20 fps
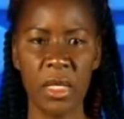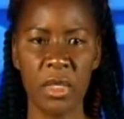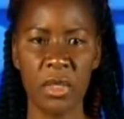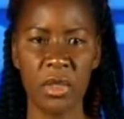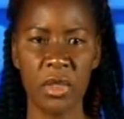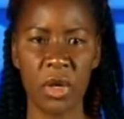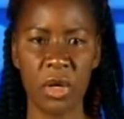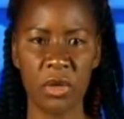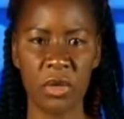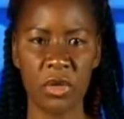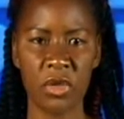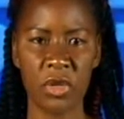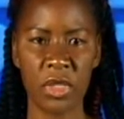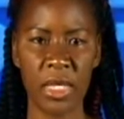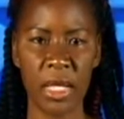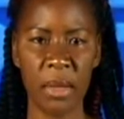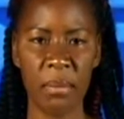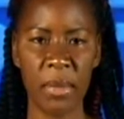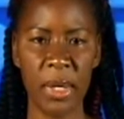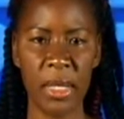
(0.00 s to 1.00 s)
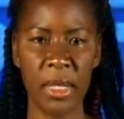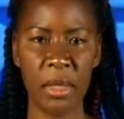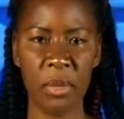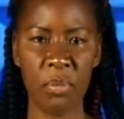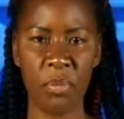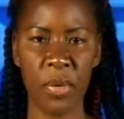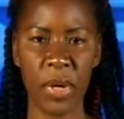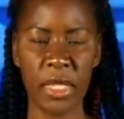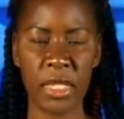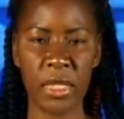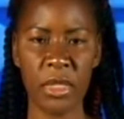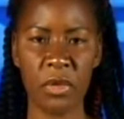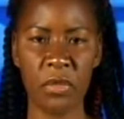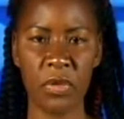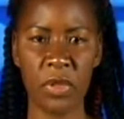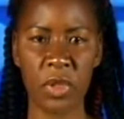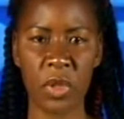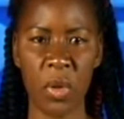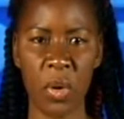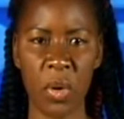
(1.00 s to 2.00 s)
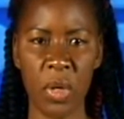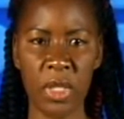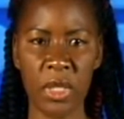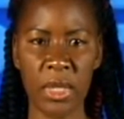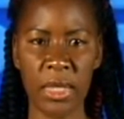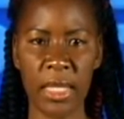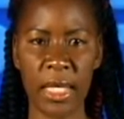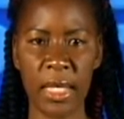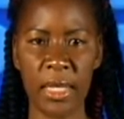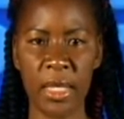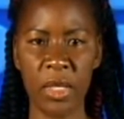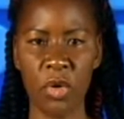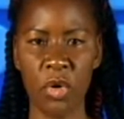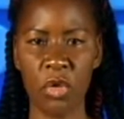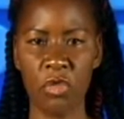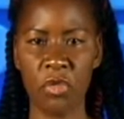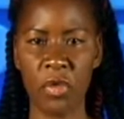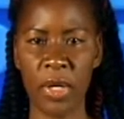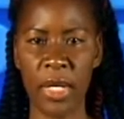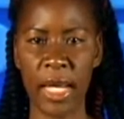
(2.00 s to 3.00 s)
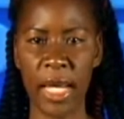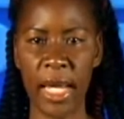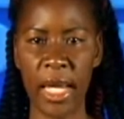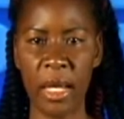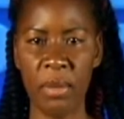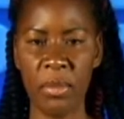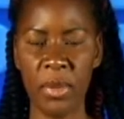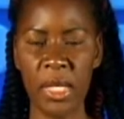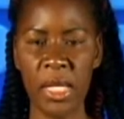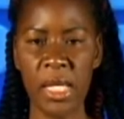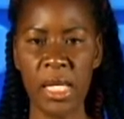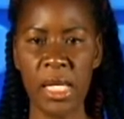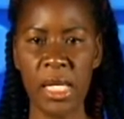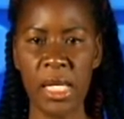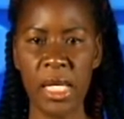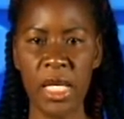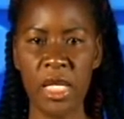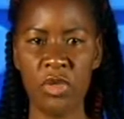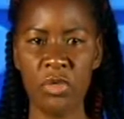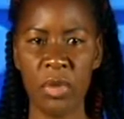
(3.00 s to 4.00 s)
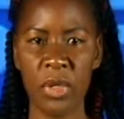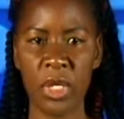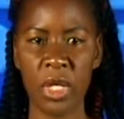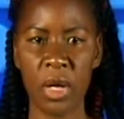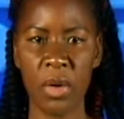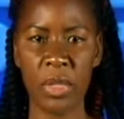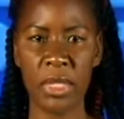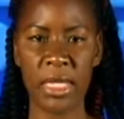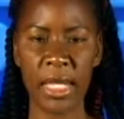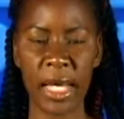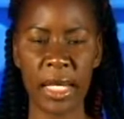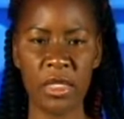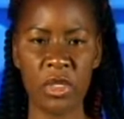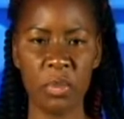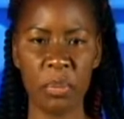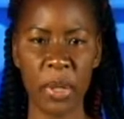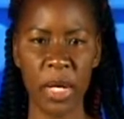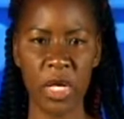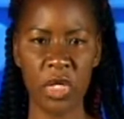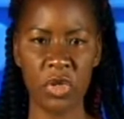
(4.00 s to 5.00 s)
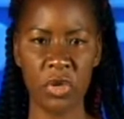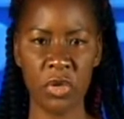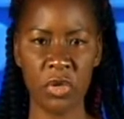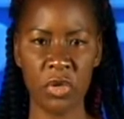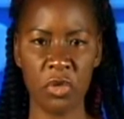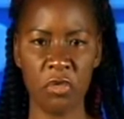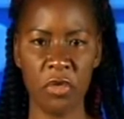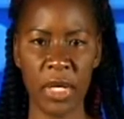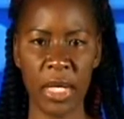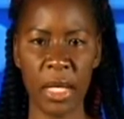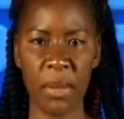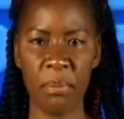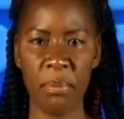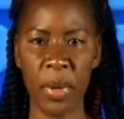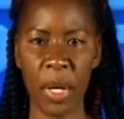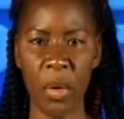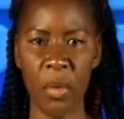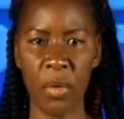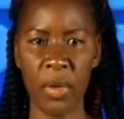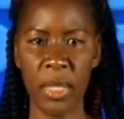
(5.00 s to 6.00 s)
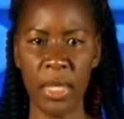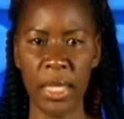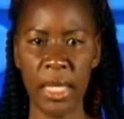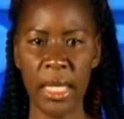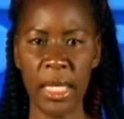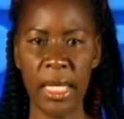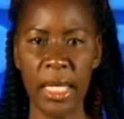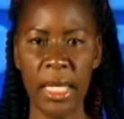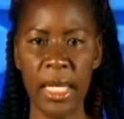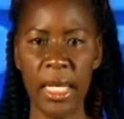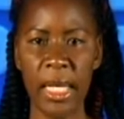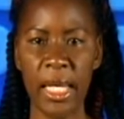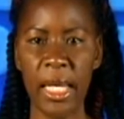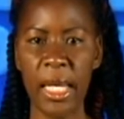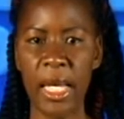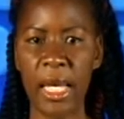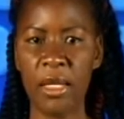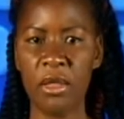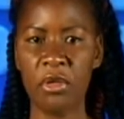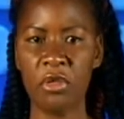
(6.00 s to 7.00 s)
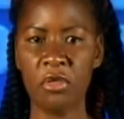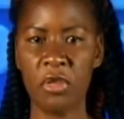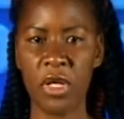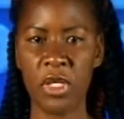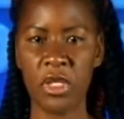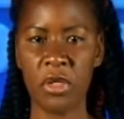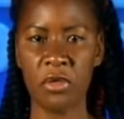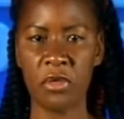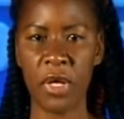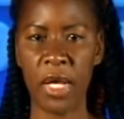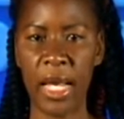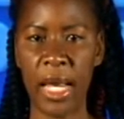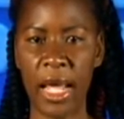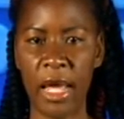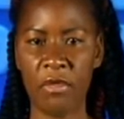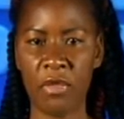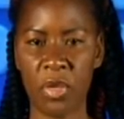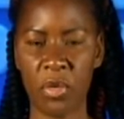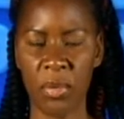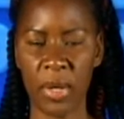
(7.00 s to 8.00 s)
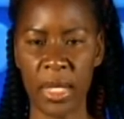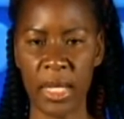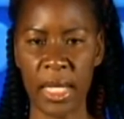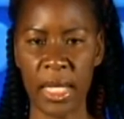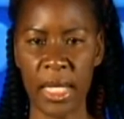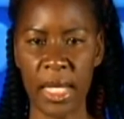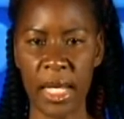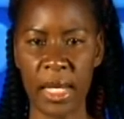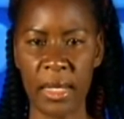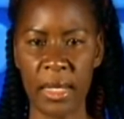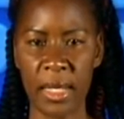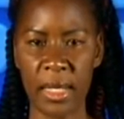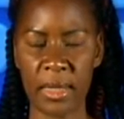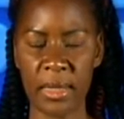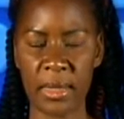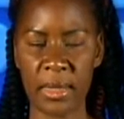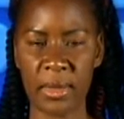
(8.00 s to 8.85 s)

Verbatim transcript: Dr. Jodel Miller, president of Scorch, said the overall aim is to encourage cancer patients to feel empowered in the face of a life-threatening illness.